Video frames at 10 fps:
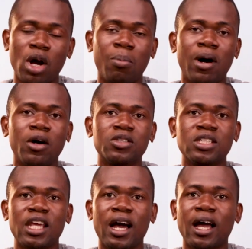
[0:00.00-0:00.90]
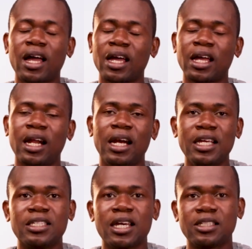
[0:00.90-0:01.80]
more about their
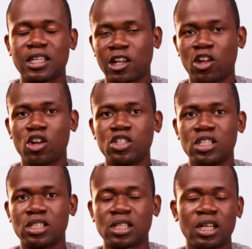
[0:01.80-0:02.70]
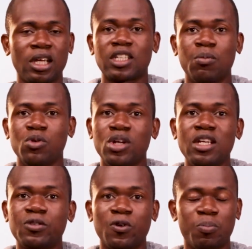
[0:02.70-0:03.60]
latest technologies. Some
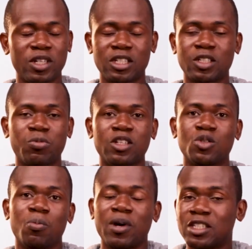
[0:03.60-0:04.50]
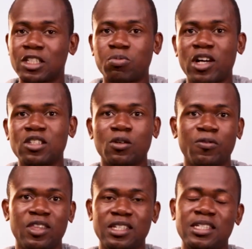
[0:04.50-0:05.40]
goodies for participants. So participants
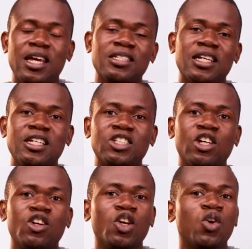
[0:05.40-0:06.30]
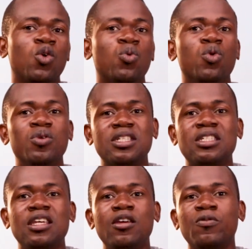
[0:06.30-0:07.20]
of this year's edition will
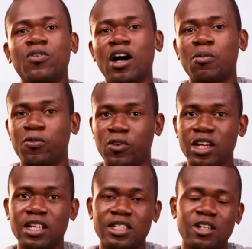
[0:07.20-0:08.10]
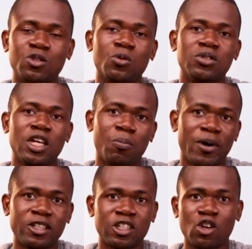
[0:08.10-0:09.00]
receive free data to take
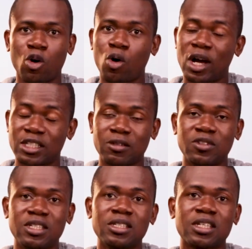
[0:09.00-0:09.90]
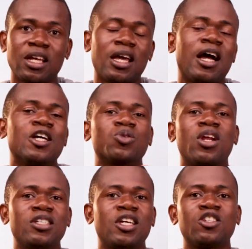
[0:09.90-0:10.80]
part in all activities, as
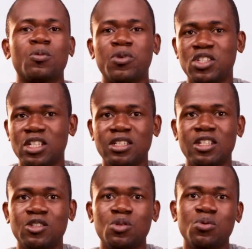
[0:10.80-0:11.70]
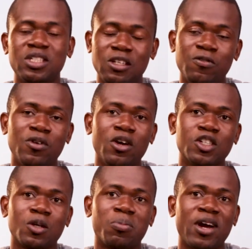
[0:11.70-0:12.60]
well as get opportunities to receive
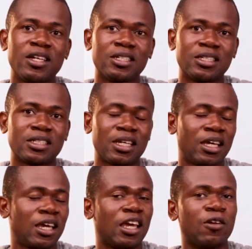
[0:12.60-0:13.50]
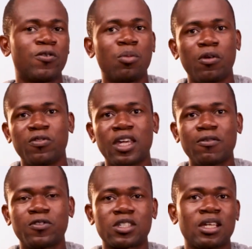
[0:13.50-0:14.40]
various surprises in form of
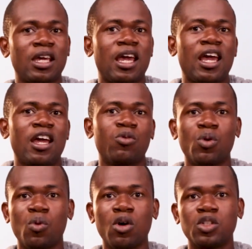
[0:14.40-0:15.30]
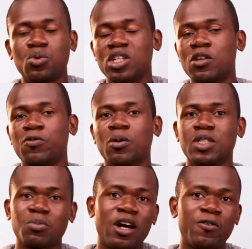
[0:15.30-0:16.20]
gifts and rewards ranging from
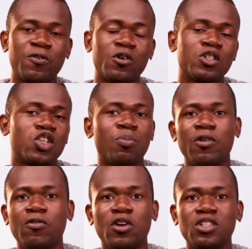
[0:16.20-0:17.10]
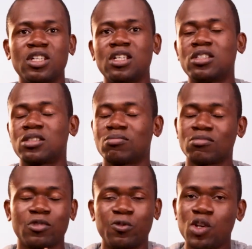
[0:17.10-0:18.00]
smartphones, shopping vouchers,
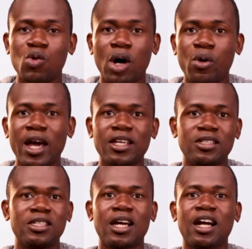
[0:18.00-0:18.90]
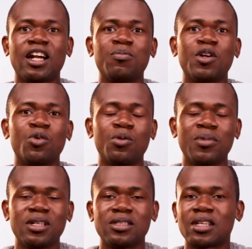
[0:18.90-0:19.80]
free Huawei ICT Academy
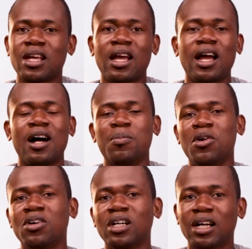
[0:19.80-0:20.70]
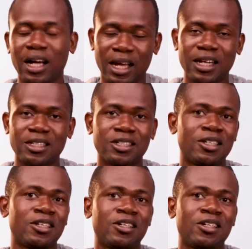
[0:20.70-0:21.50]
enrollment, among others.